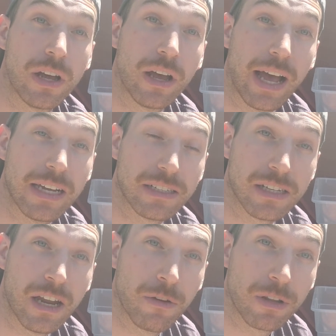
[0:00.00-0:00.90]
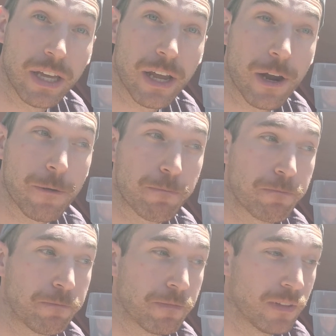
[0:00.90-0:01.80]
as another layer.
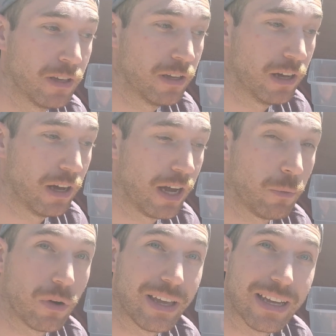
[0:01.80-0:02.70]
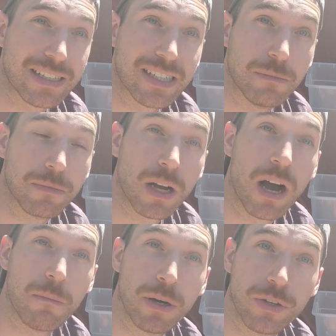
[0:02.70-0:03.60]
I will get some
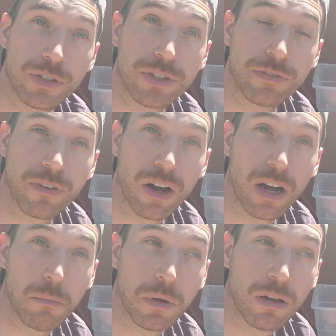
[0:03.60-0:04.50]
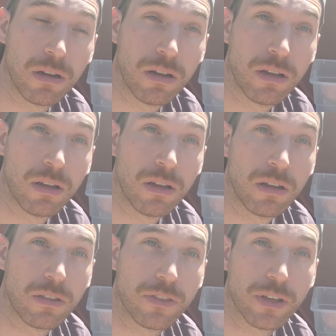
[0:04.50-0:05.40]
compost from
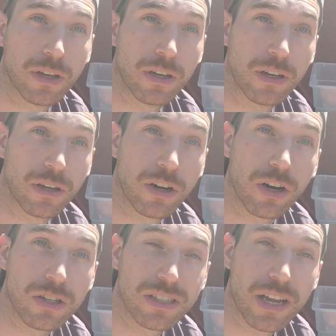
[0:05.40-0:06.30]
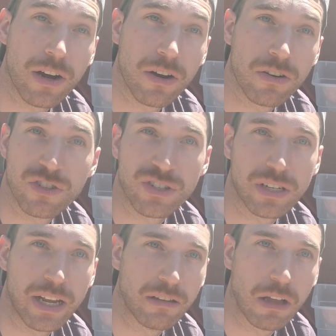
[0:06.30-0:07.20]
the garden center, just
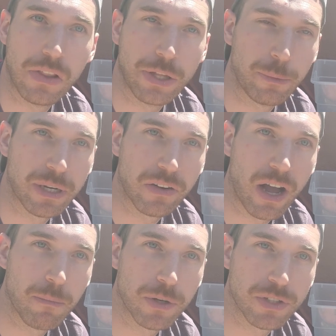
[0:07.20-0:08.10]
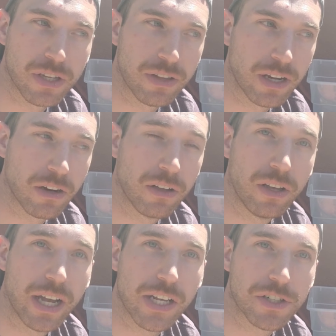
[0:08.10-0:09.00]
a little bit of compost in there,
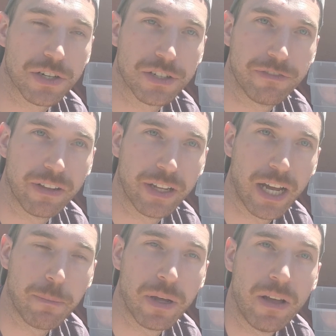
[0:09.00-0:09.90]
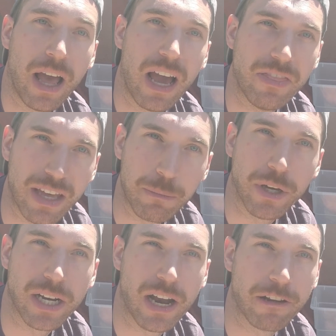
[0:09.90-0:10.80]
and start to fill it up, and then
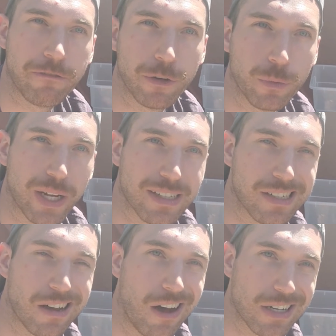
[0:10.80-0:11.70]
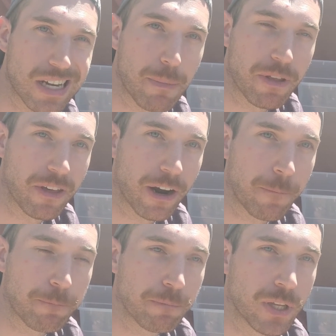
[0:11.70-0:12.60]
put in any food waste on top of there.
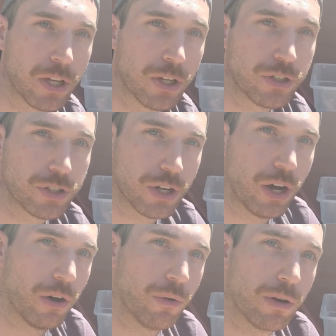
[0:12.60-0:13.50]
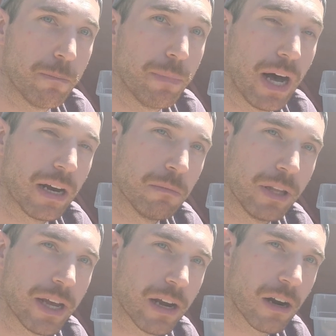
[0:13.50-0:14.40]
So bottom
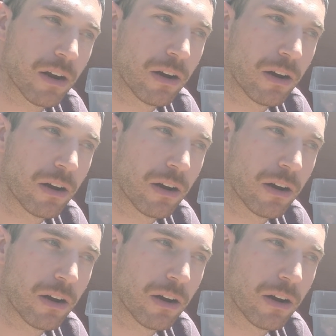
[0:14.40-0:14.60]
layer